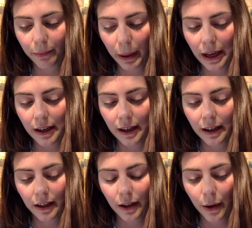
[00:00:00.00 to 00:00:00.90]
But
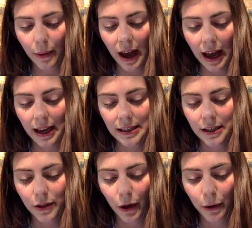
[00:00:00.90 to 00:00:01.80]
that has
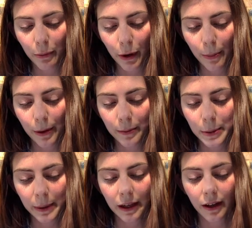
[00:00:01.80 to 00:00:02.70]
its own problems,
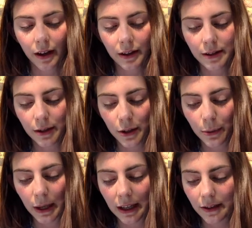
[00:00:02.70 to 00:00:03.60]
because the
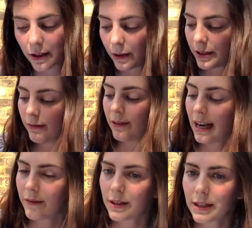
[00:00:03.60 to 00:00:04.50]
sweet and salty
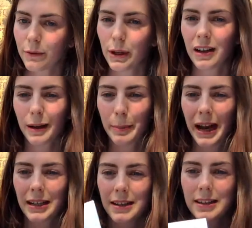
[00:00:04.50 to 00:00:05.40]
flavours, if we look
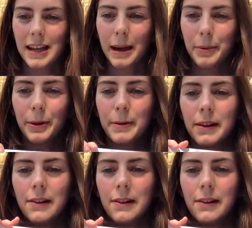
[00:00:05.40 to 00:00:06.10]
back to the table,